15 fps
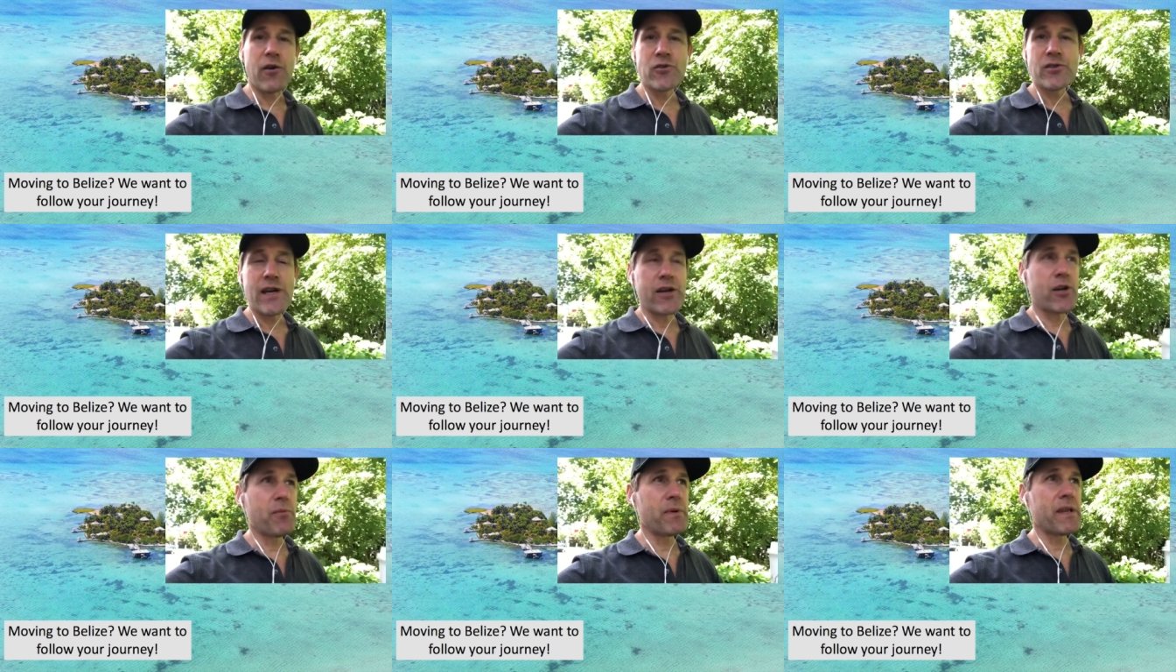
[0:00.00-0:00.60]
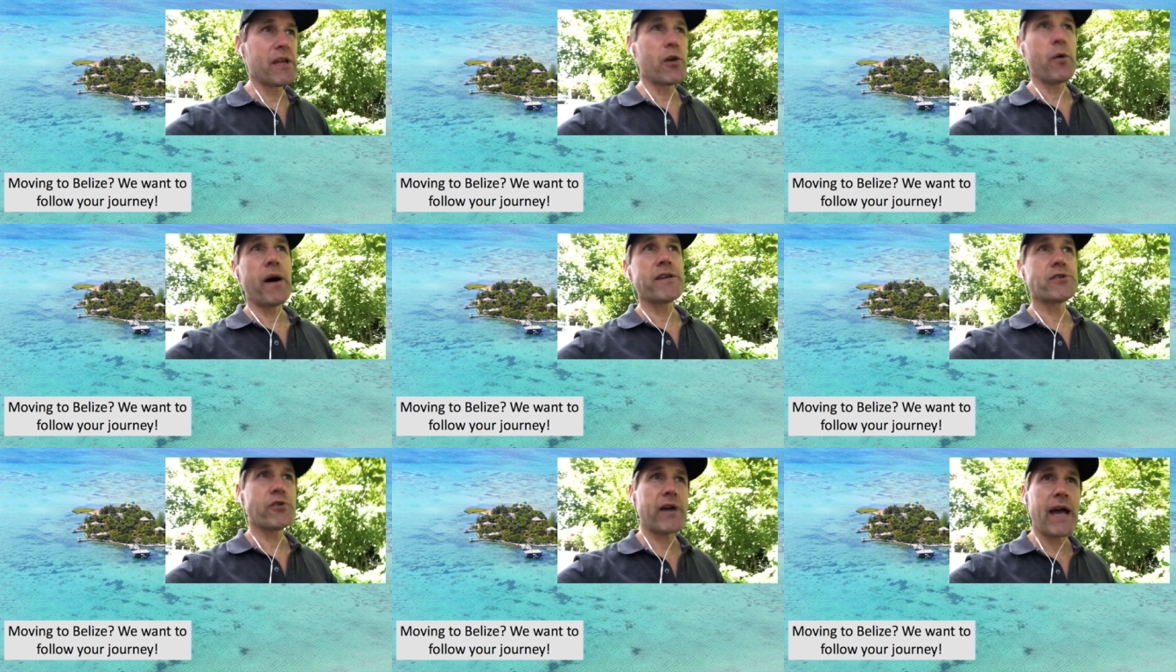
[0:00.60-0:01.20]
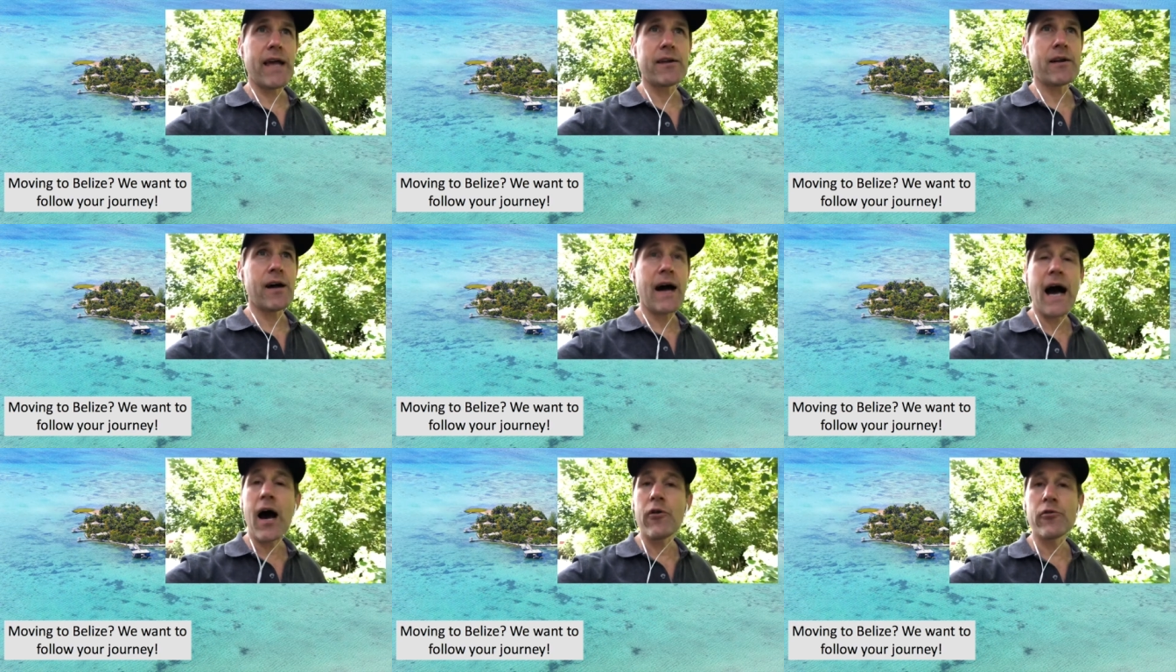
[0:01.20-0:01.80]
So that could be the US or Canada,
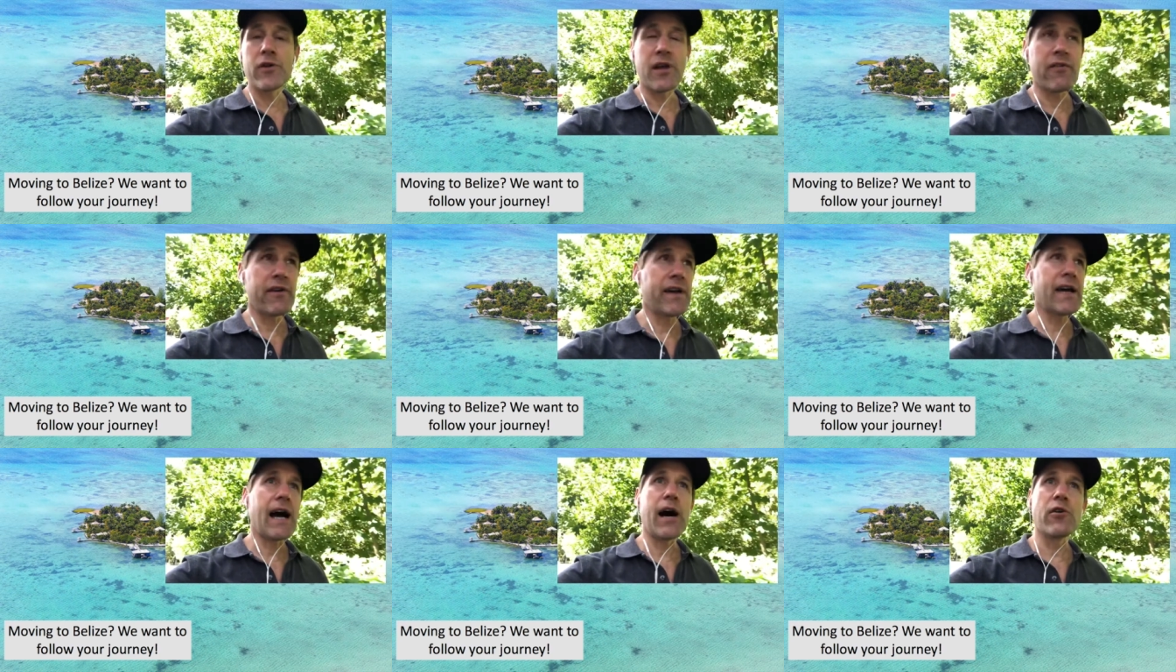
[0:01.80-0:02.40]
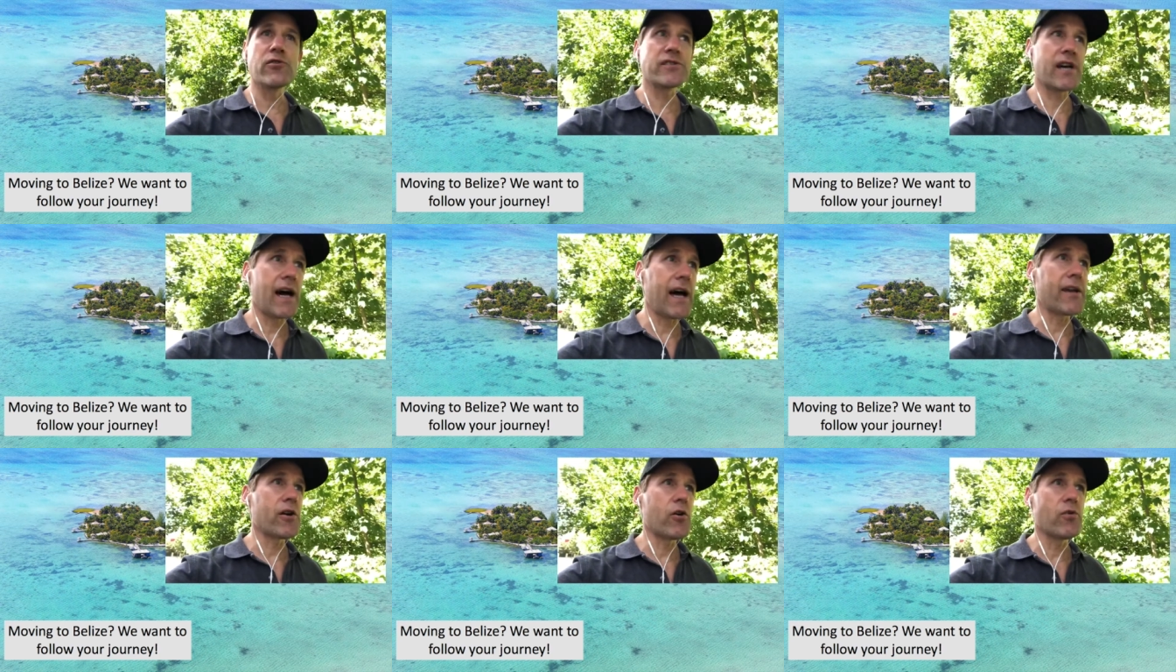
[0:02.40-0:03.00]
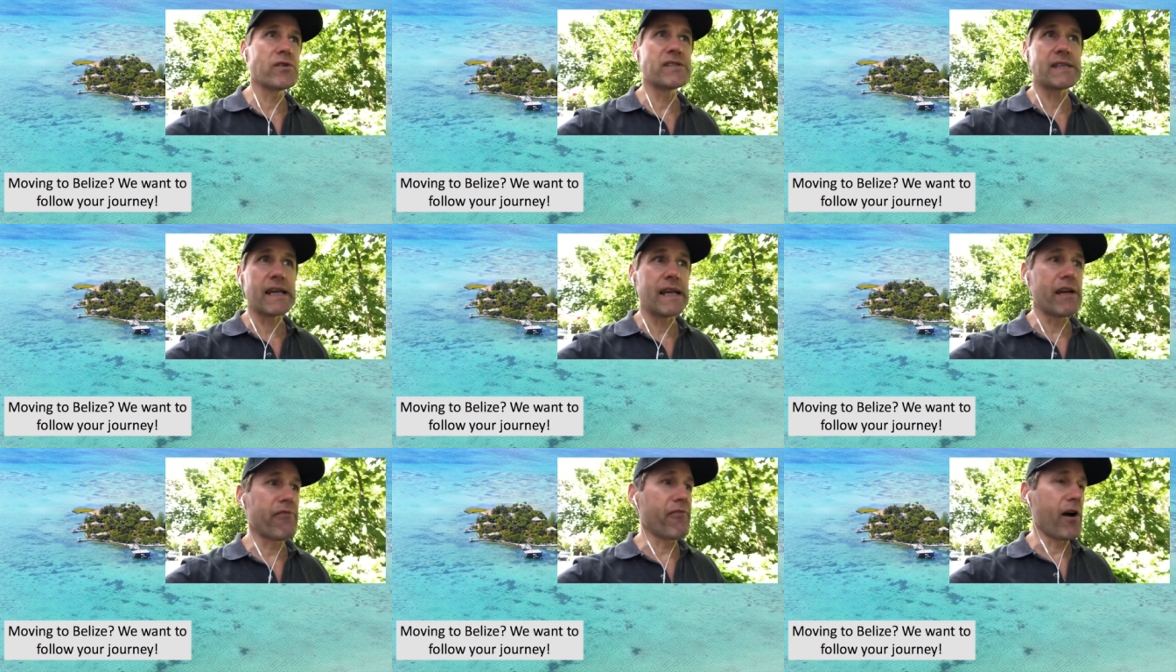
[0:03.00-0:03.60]
how they're living, house, condo,
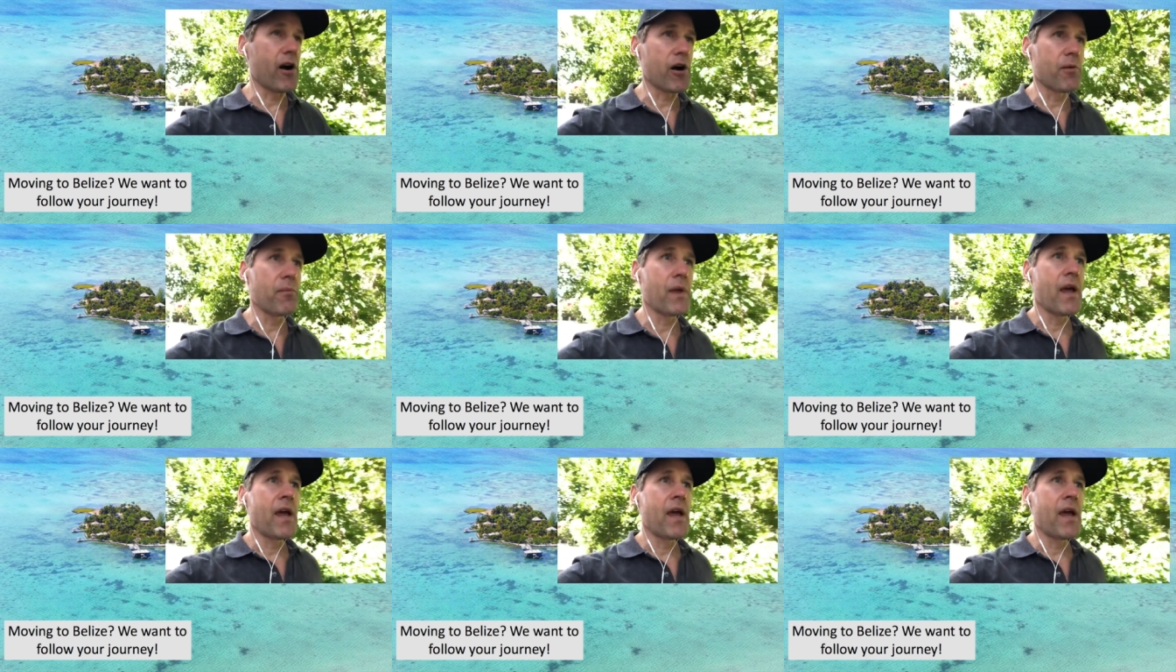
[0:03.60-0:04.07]
city, farm,